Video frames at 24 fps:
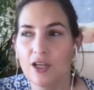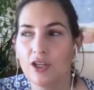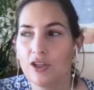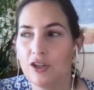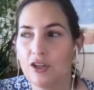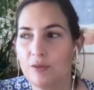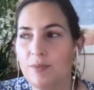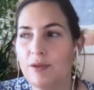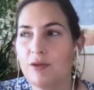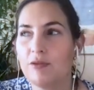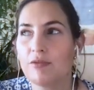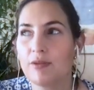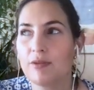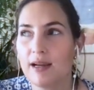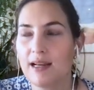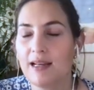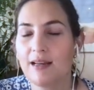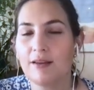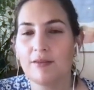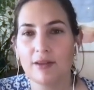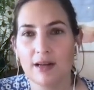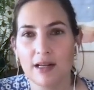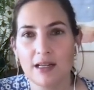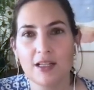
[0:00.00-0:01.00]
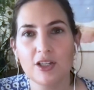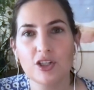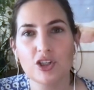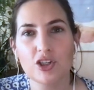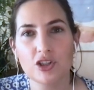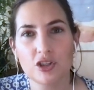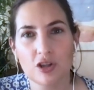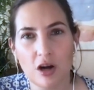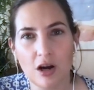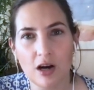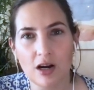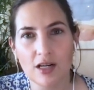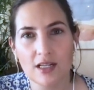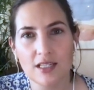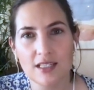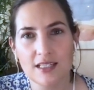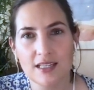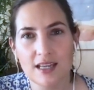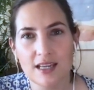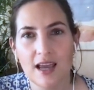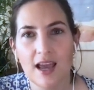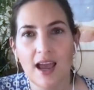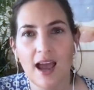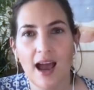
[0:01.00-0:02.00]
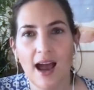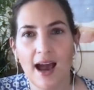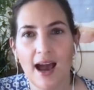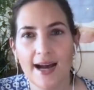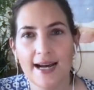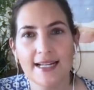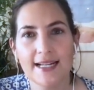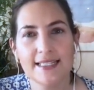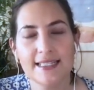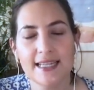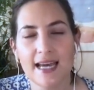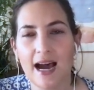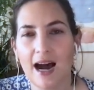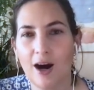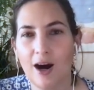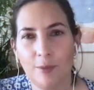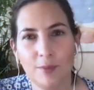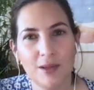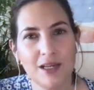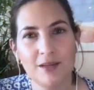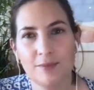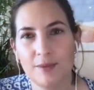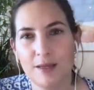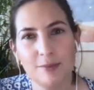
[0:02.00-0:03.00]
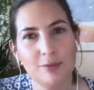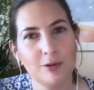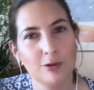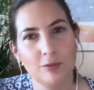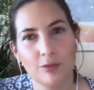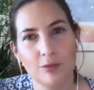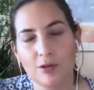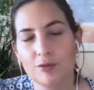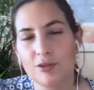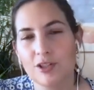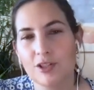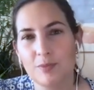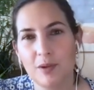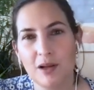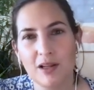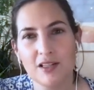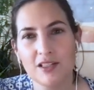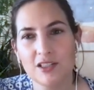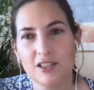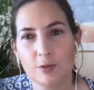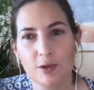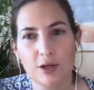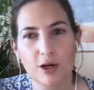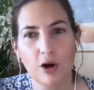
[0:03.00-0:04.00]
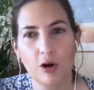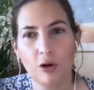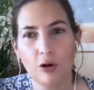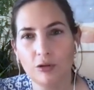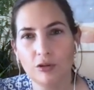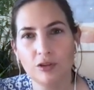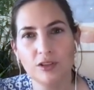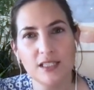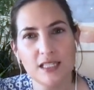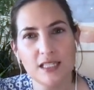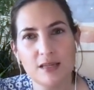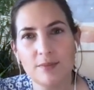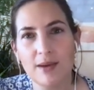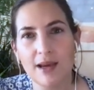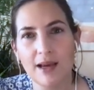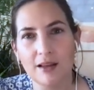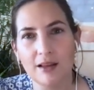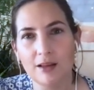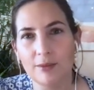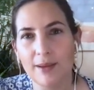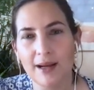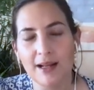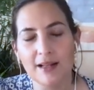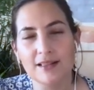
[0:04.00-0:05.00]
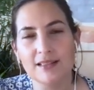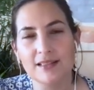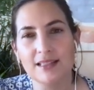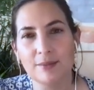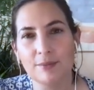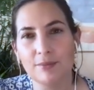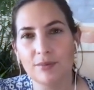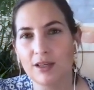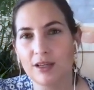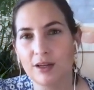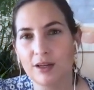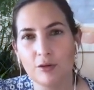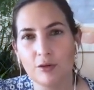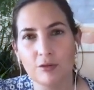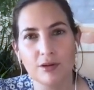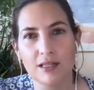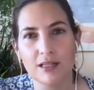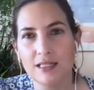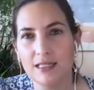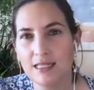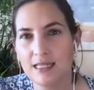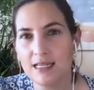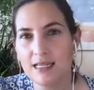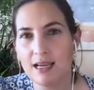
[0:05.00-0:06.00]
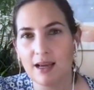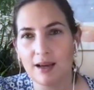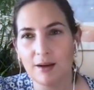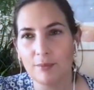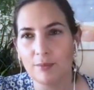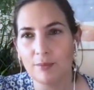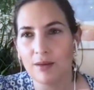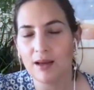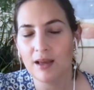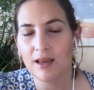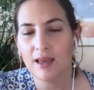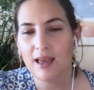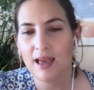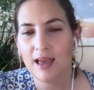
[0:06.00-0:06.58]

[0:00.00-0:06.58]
You'd be really, really shocked at how many people will respond to a cold email about something or a DM.